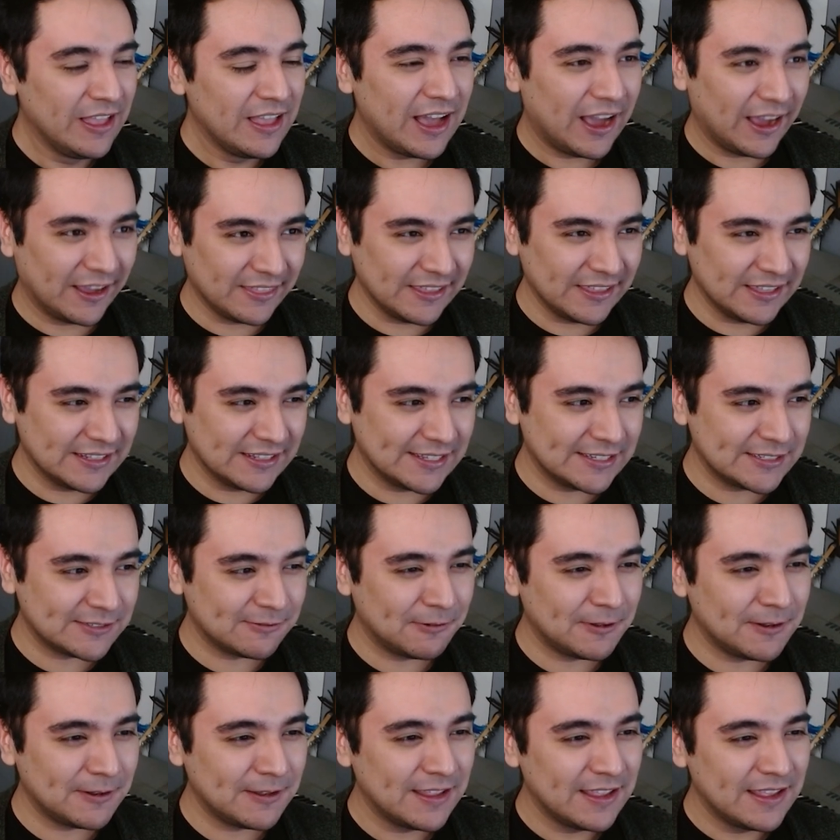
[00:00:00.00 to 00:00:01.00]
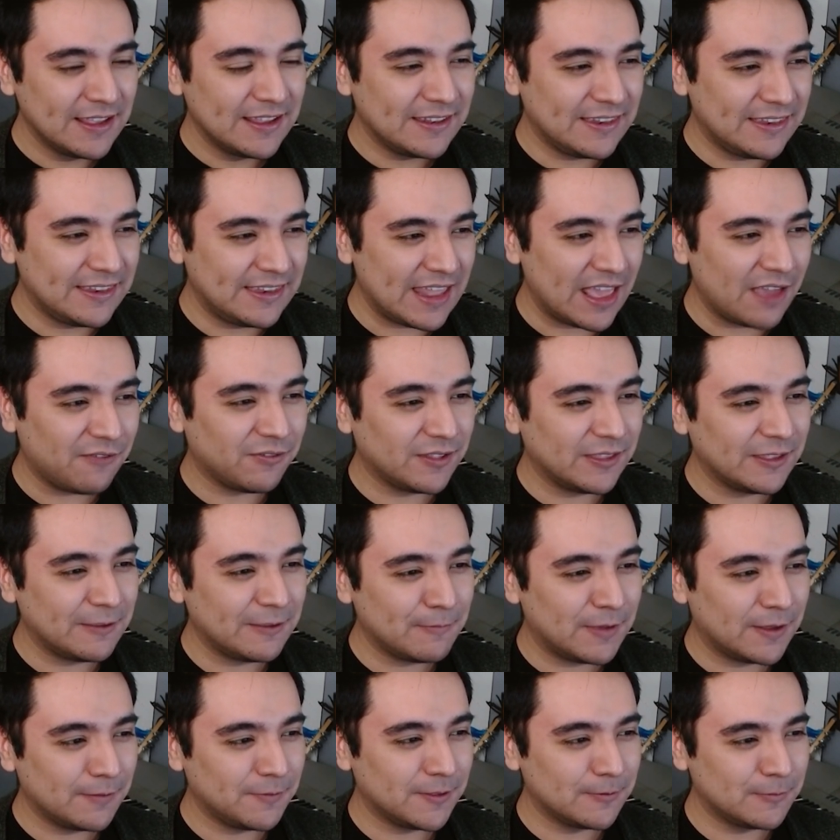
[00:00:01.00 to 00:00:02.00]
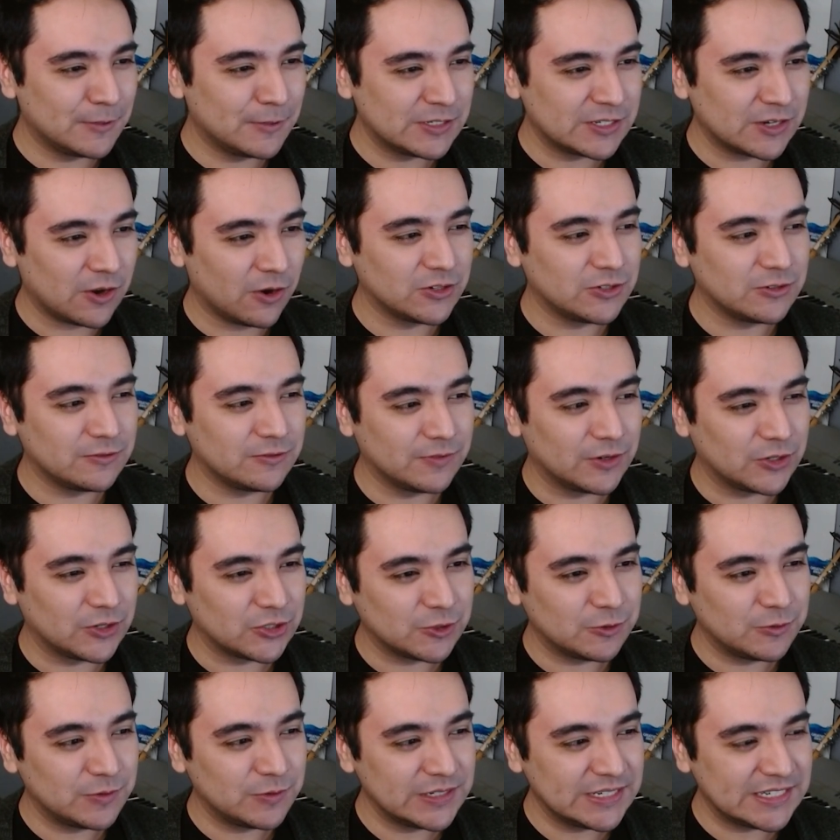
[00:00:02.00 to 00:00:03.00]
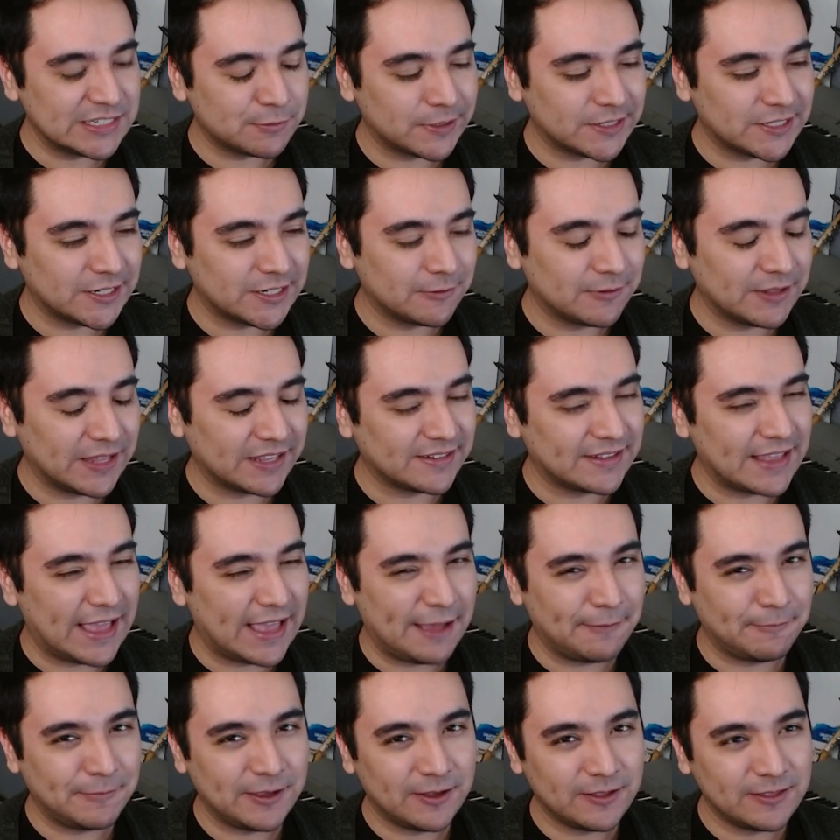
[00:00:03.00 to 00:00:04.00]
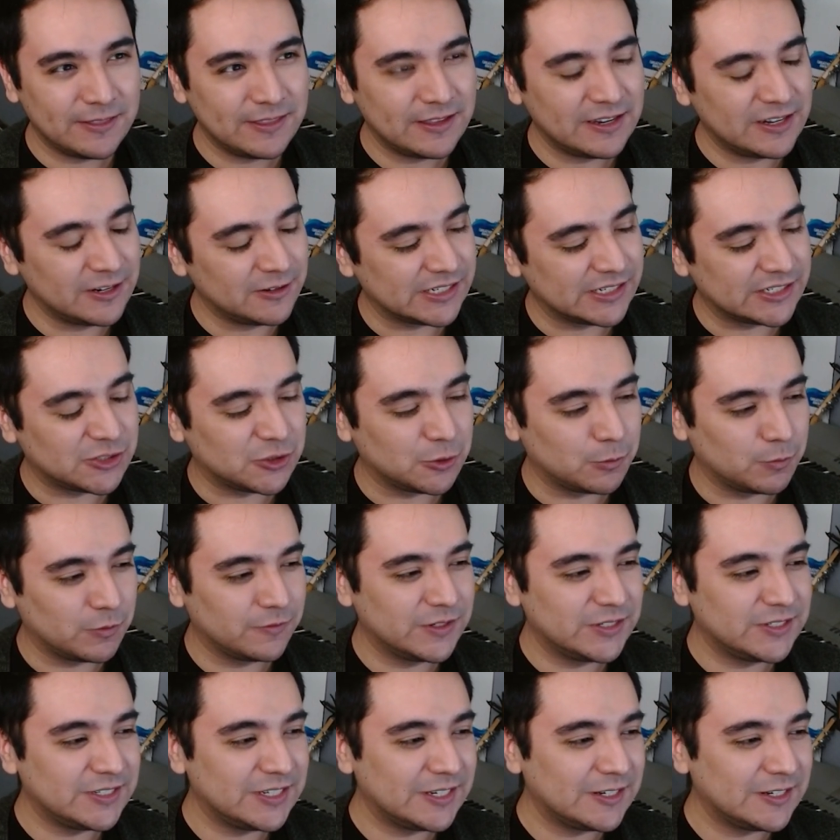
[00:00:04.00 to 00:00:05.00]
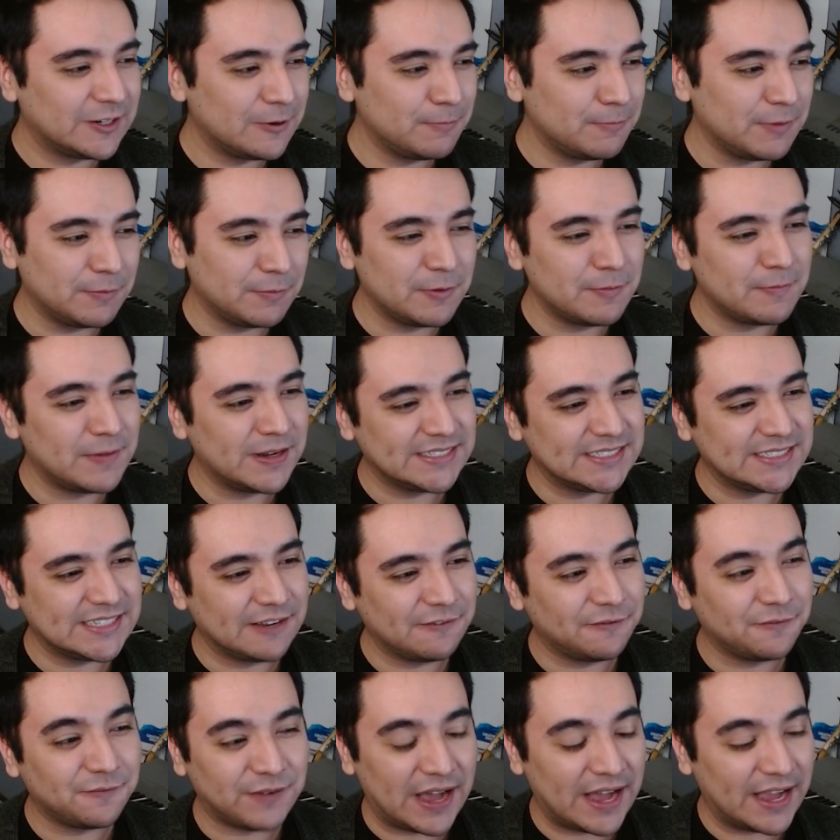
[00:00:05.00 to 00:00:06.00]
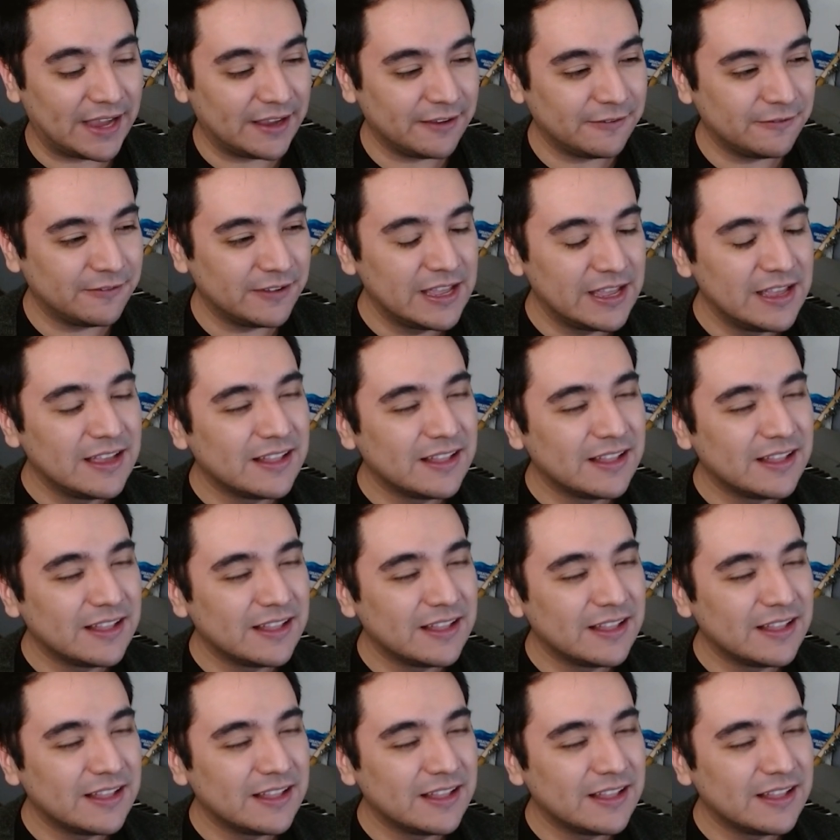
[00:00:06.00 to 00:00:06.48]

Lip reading: I think this one definitely might be the most controversial one, especially with like Tapion there or Super Vegito. People might say 5.